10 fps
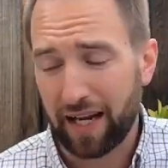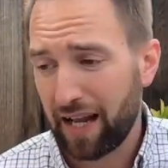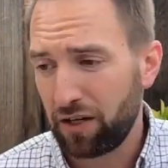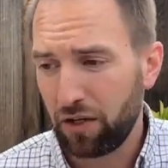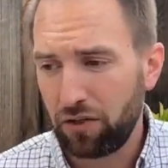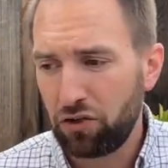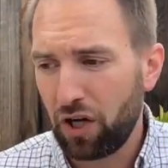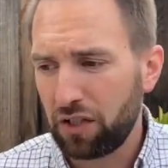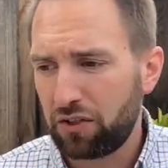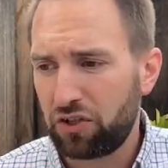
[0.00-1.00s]
Again,
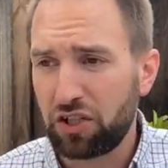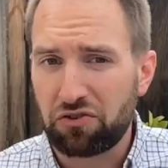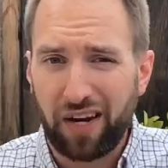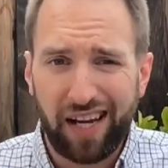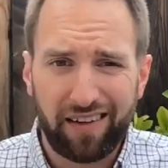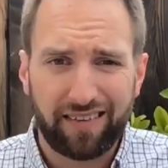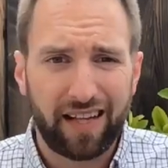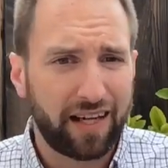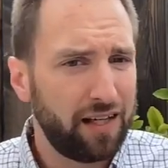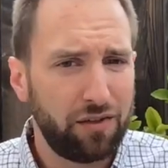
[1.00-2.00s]
not the greatest
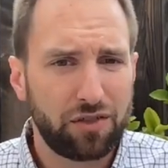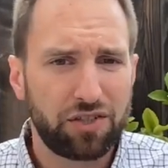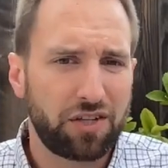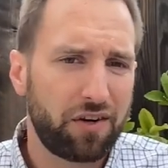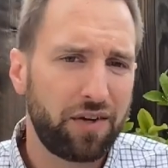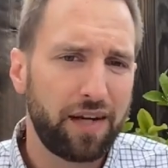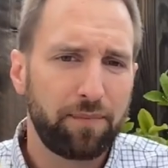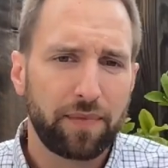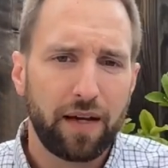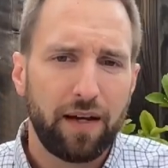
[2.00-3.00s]
Lucky Luke story.